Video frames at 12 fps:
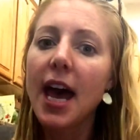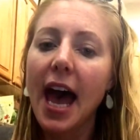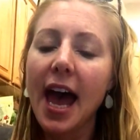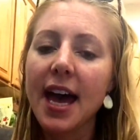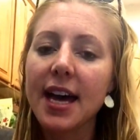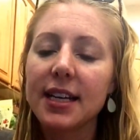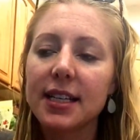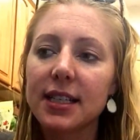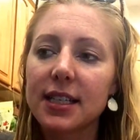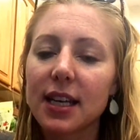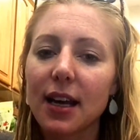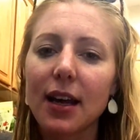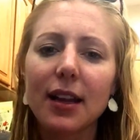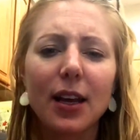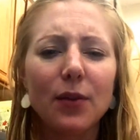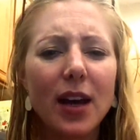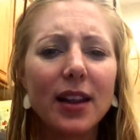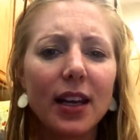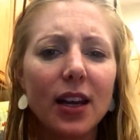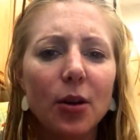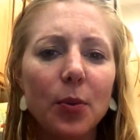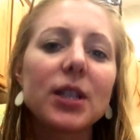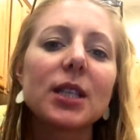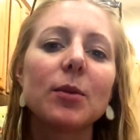And I like her
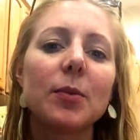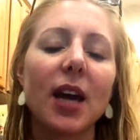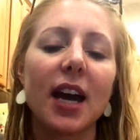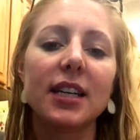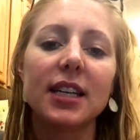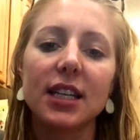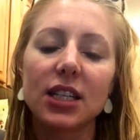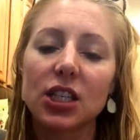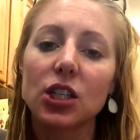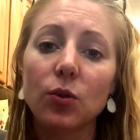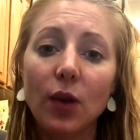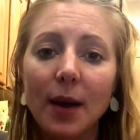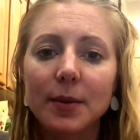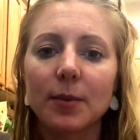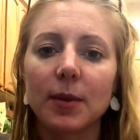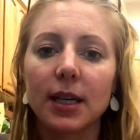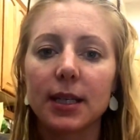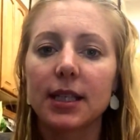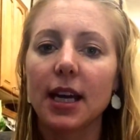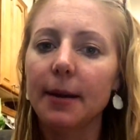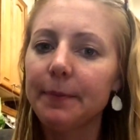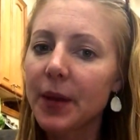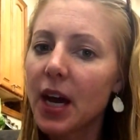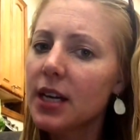principle behind it is you grab something and
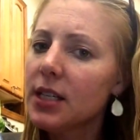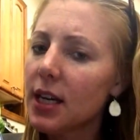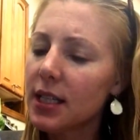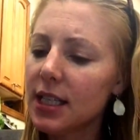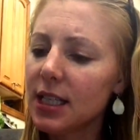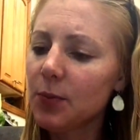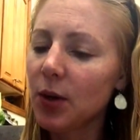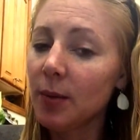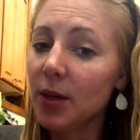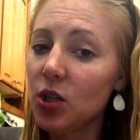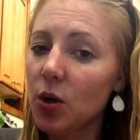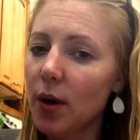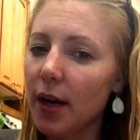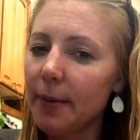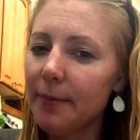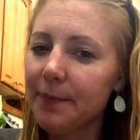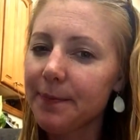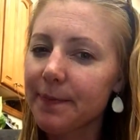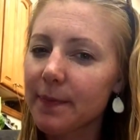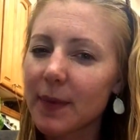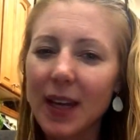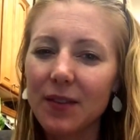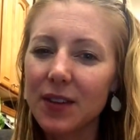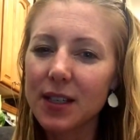say, does this bring me joy?
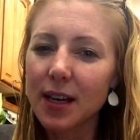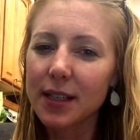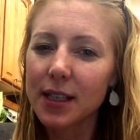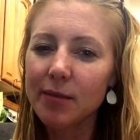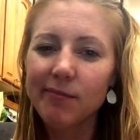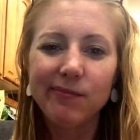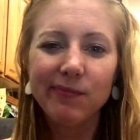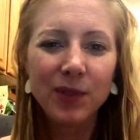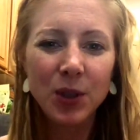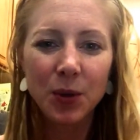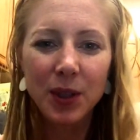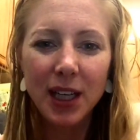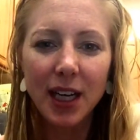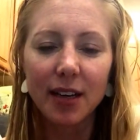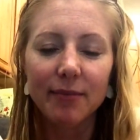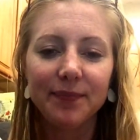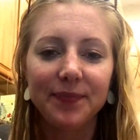If it doesn't, you don't need it.